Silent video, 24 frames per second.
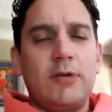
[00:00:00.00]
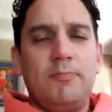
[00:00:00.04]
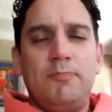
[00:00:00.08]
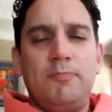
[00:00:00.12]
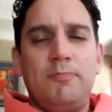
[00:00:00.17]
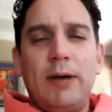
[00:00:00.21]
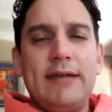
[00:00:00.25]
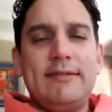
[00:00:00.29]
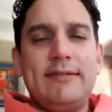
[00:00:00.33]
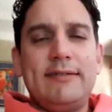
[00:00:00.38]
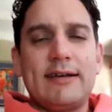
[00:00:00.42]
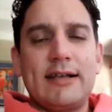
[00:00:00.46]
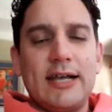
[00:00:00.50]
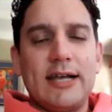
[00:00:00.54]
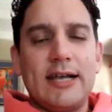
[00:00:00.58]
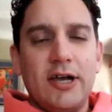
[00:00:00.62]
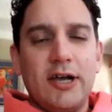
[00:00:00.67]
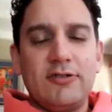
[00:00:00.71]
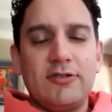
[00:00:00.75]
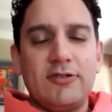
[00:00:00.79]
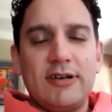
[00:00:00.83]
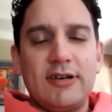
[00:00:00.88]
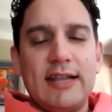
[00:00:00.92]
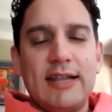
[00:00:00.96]
basically
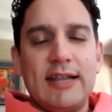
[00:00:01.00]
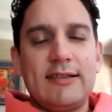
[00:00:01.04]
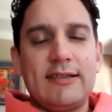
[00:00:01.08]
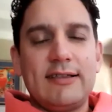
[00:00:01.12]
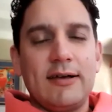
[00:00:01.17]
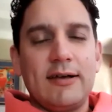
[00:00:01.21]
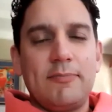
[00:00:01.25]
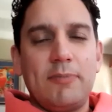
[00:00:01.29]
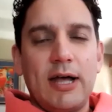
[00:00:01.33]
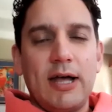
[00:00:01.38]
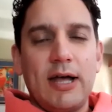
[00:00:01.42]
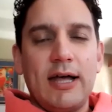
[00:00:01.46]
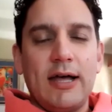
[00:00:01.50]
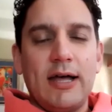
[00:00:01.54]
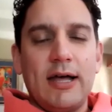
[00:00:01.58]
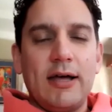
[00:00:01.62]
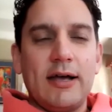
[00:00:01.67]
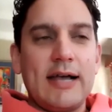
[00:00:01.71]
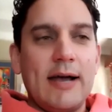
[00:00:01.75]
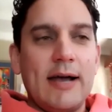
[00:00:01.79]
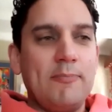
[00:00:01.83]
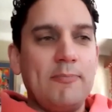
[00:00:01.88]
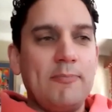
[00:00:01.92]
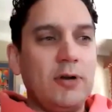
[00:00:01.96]
going to get the
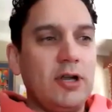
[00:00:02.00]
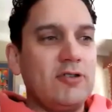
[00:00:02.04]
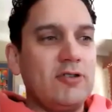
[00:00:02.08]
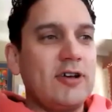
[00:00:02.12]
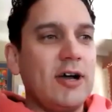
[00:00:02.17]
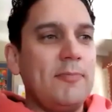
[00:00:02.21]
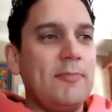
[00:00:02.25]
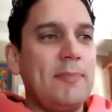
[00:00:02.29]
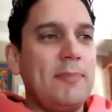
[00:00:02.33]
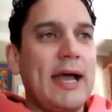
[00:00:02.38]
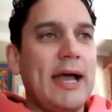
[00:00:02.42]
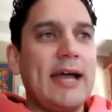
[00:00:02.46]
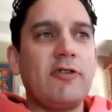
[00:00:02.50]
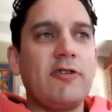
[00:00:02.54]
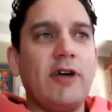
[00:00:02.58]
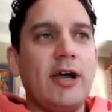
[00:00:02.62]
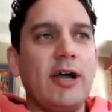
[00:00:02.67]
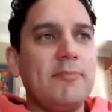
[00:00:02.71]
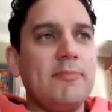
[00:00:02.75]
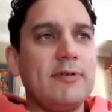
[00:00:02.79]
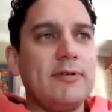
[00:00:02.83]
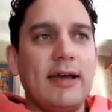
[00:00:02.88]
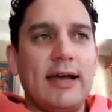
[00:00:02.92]
company to go bankrupt.